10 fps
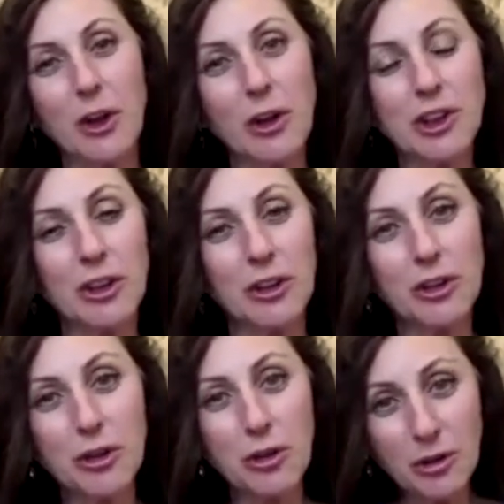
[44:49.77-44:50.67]
also
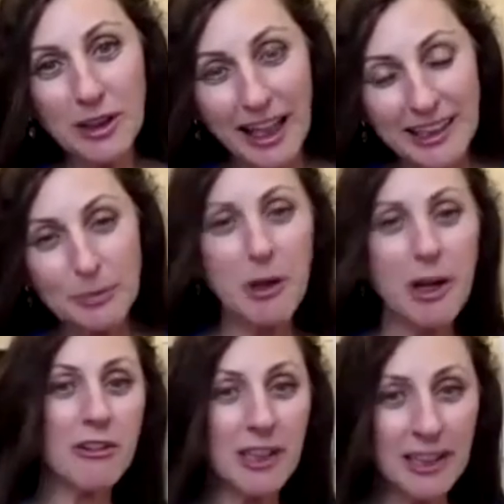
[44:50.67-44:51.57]
through the
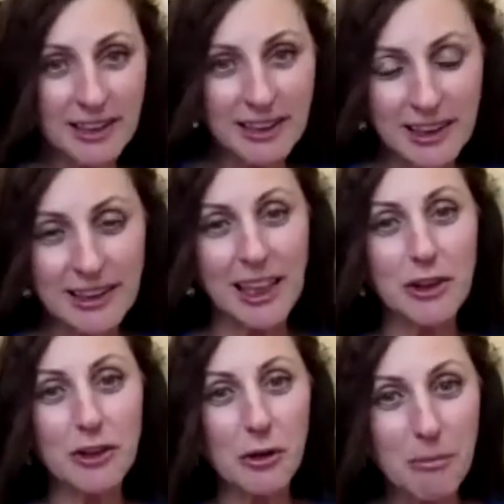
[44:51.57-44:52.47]
experiences
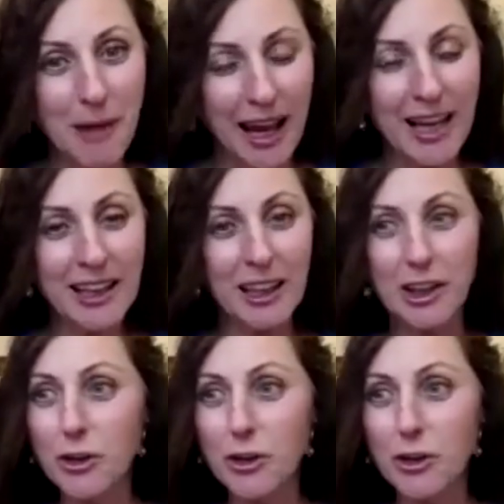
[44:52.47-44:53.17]
that you make,